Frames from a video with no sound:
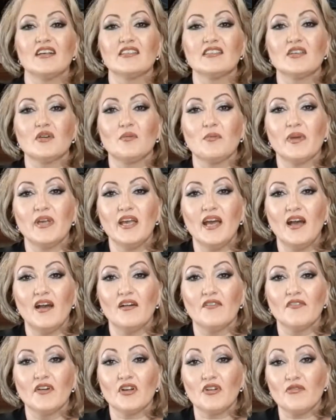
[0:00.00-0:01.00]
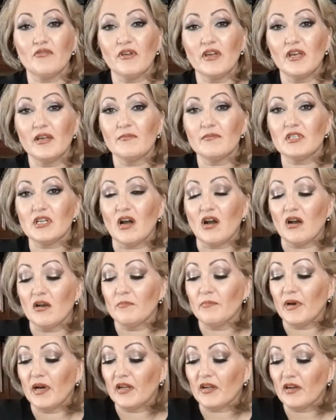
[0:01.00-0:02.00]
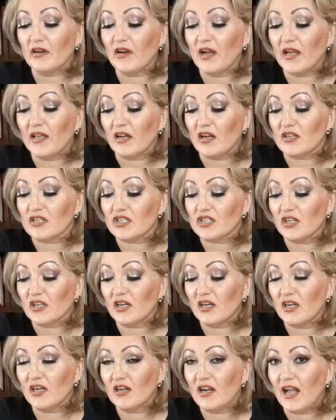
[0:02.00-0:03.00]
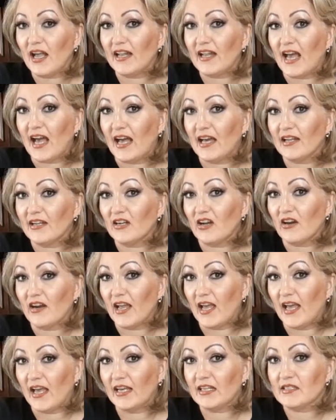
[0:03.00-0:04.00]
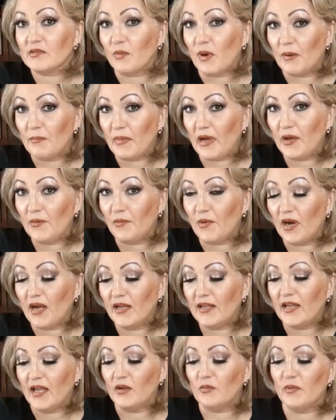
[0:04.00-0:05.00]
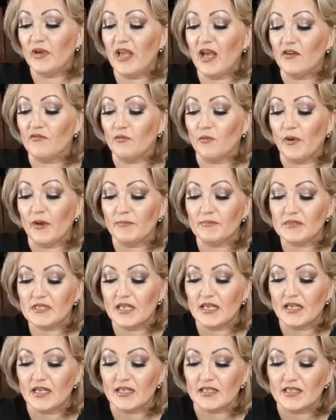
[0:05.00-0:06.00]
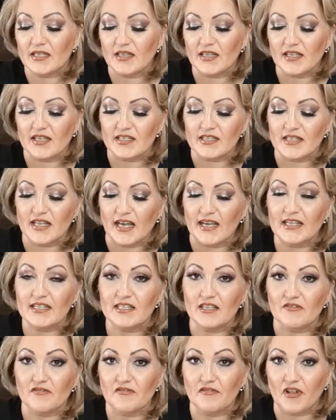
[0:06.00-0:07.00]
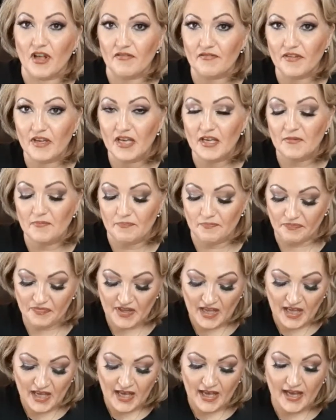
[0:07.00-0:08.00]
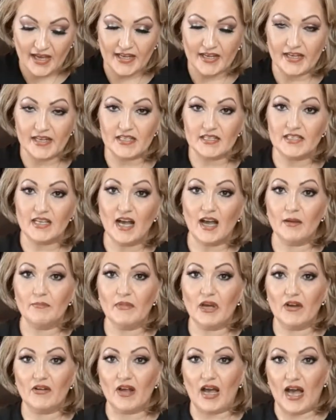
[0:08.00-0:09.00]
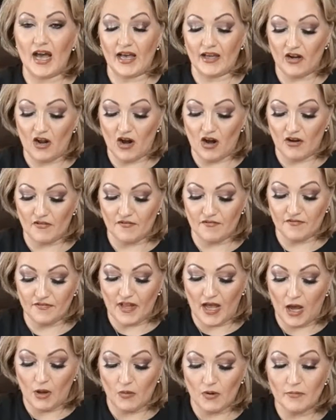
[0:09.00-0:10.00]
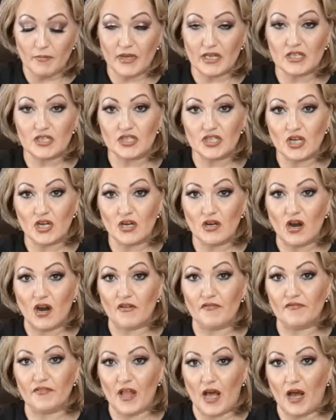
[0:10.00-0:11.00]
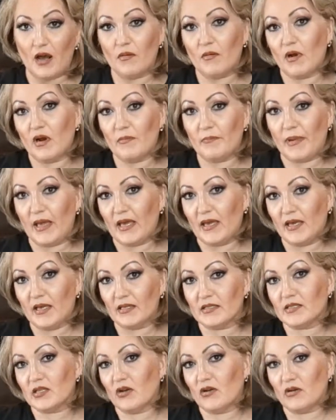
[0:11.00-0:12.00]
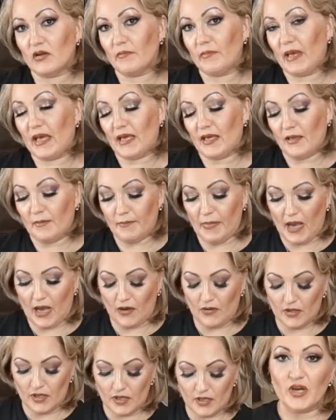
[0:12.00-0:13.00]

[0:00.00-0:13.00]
So we have creamed our butter and our sugar and added our eggs one by one, and we have whipped it until it is nice and fluffy. And it is time now to add our flour mixture, our flour, baking soda, baking powder.